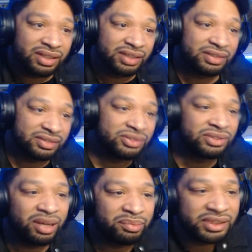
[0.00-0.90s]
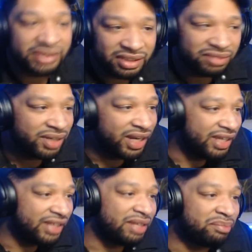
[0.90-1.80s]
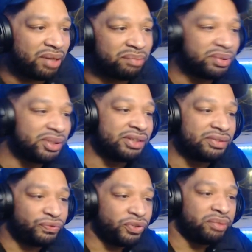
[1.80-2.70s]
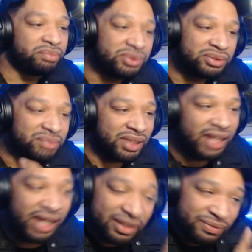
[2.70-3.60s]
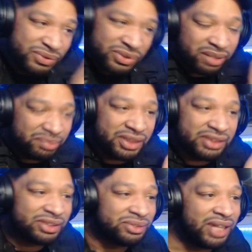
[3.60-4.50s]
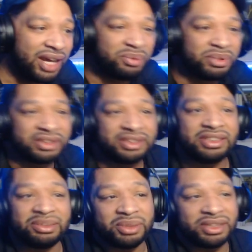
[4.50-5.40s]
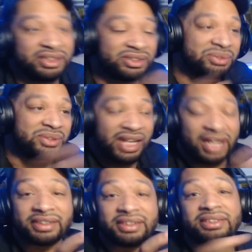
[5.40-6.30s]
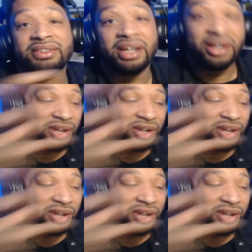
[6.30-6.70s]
you know what I mean, to the right, and then my boy from Losing My Life, you know what I mean? So now we're gonna see what these two characters are